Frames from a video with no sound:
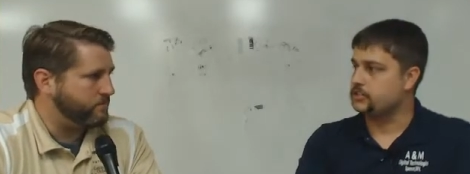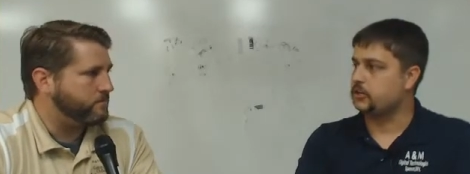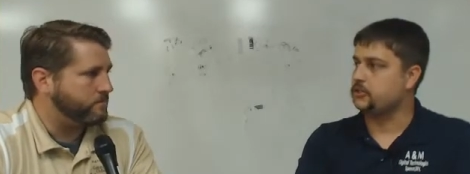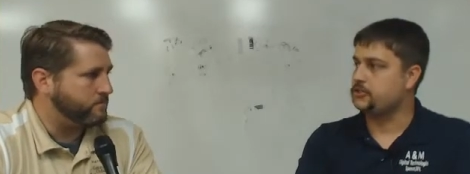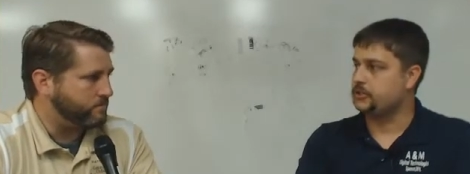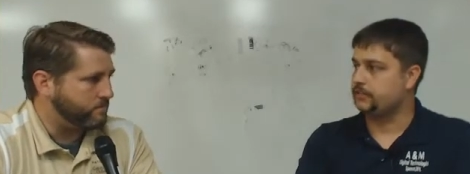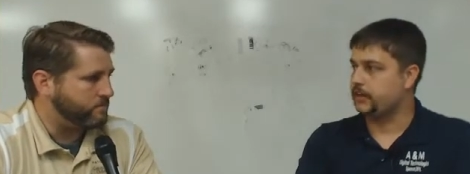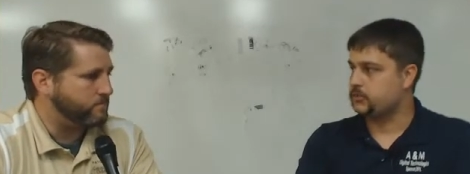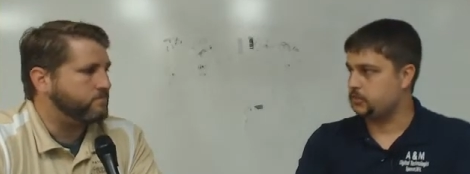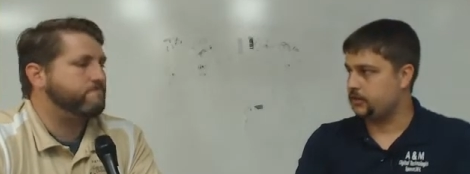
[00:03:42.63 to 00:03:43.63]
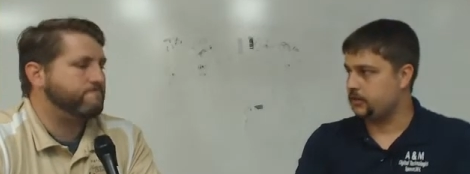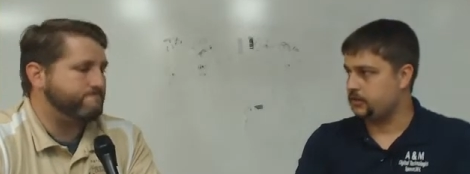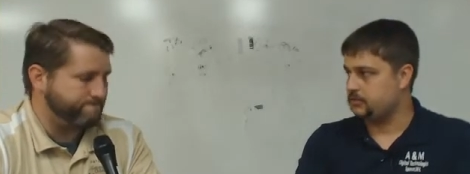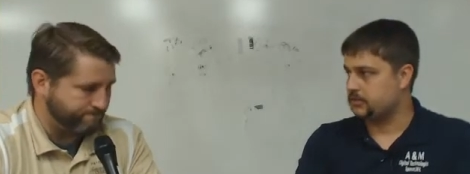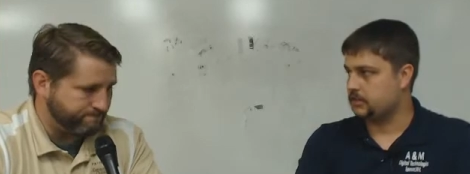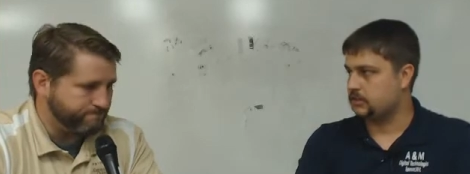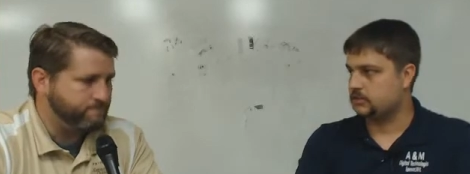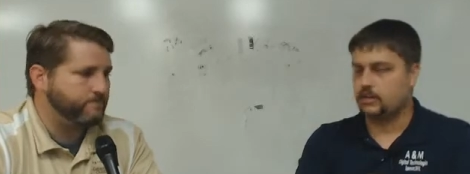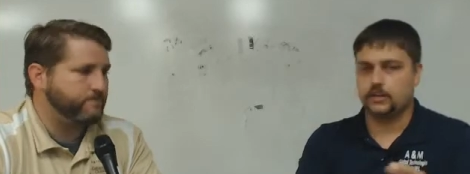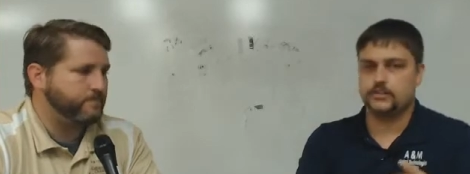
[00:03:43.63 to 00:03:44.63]
Speaker 1: charge your device while you're using mm -hmm. it
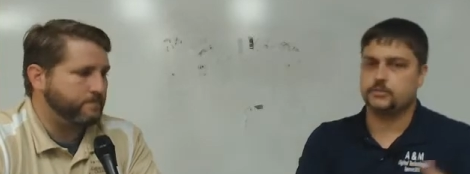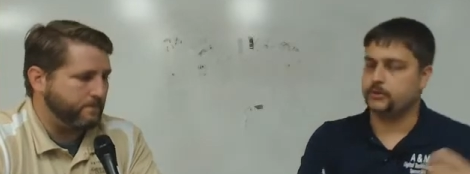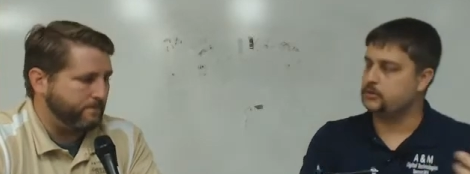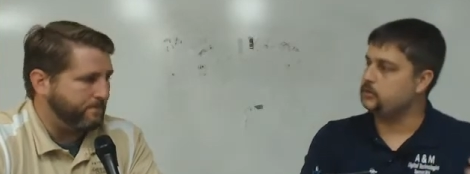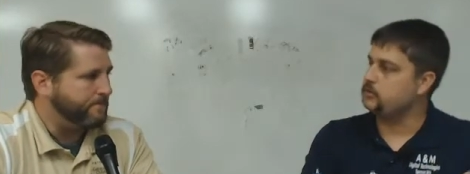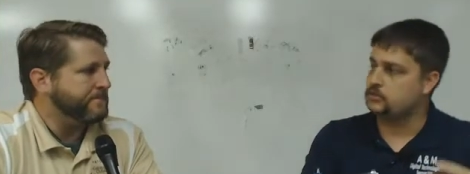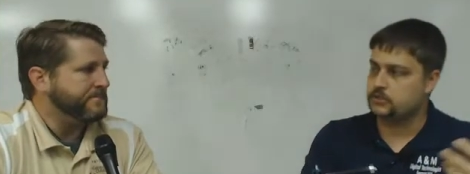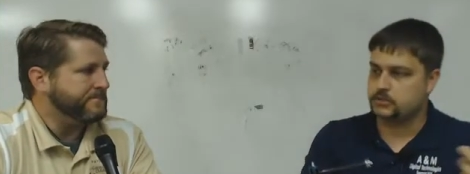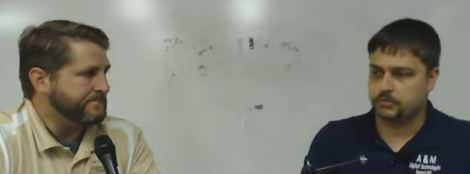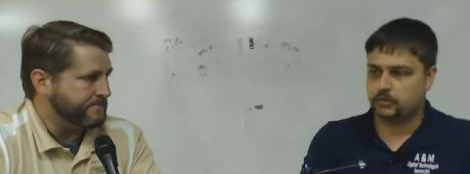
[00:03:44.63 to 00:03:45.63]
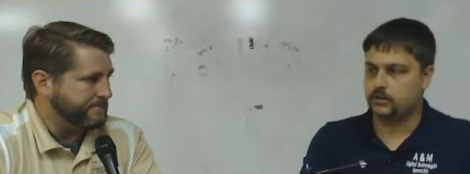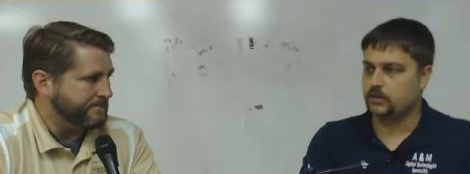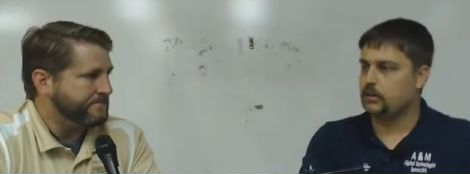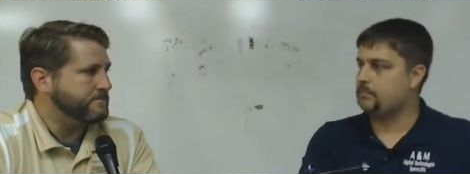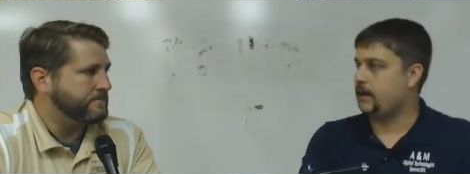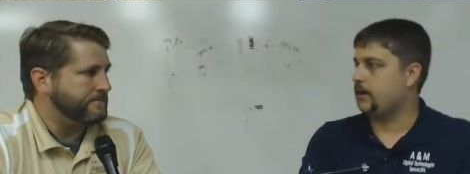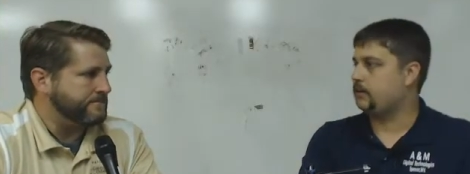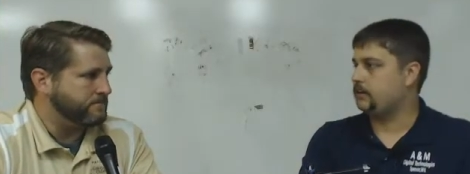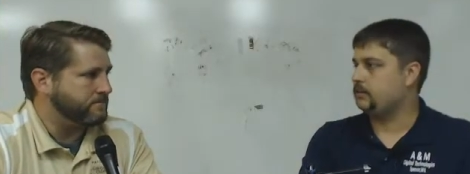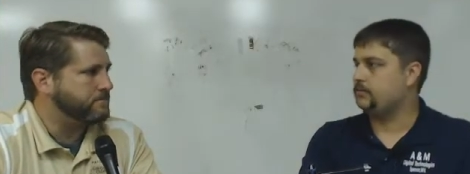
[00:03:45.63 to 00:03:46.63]
because Bluetooth uses more
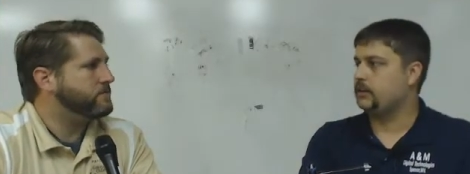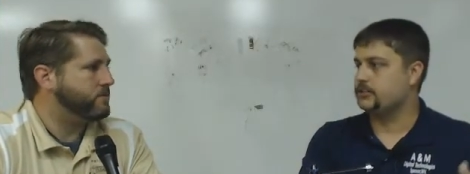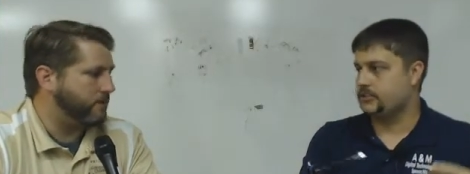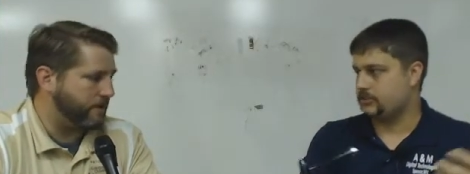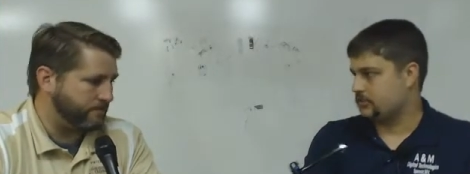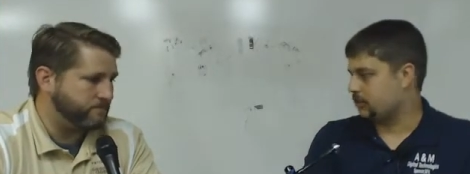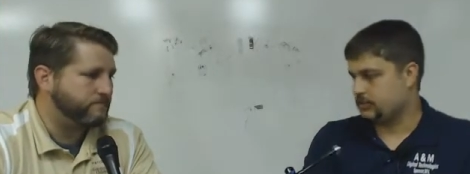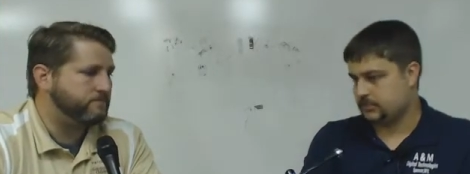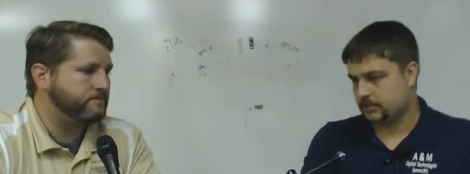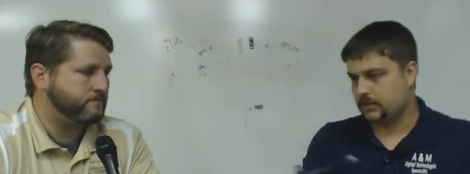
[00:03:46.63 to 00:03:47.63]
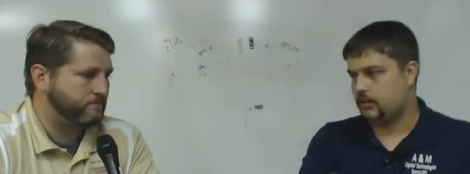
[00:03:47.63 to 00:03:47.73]
battery because you're right. turning some